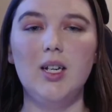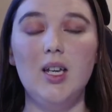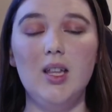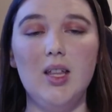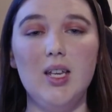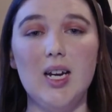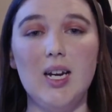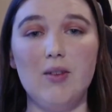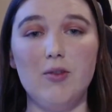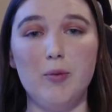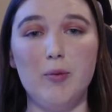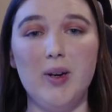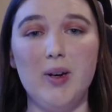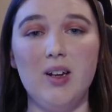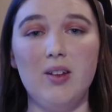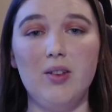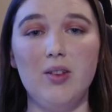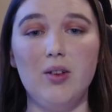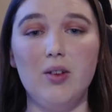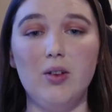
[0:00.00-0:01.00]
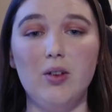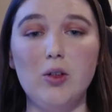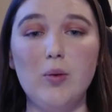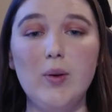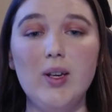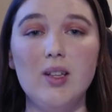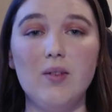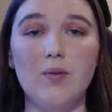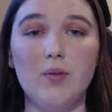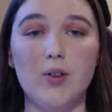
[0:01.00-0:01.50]
In the aftermath,
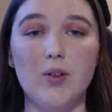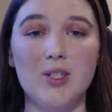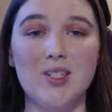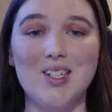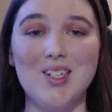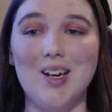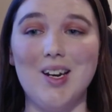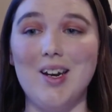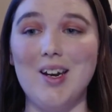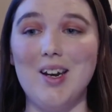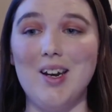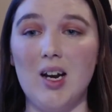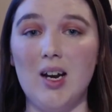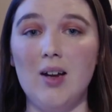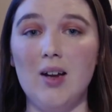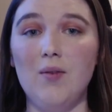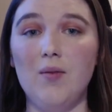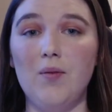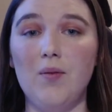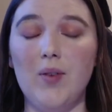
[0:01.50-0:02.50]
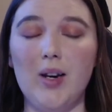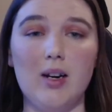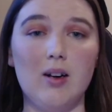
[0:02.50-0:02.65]
Louis I did not fare